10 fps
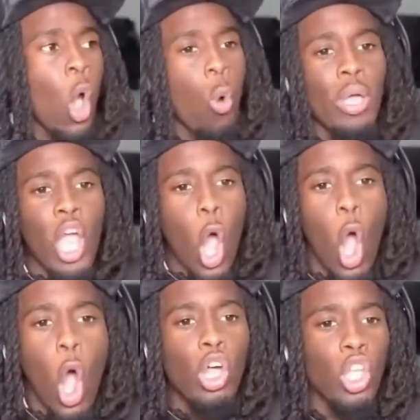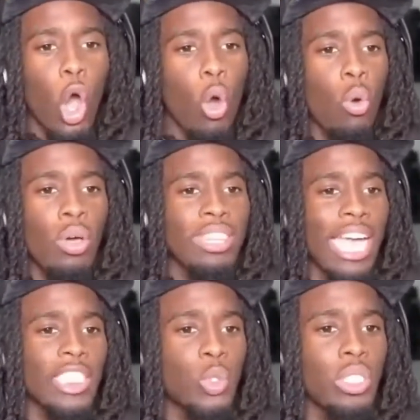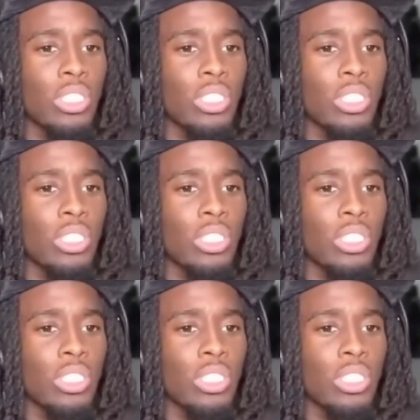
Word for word: We all know that Twitch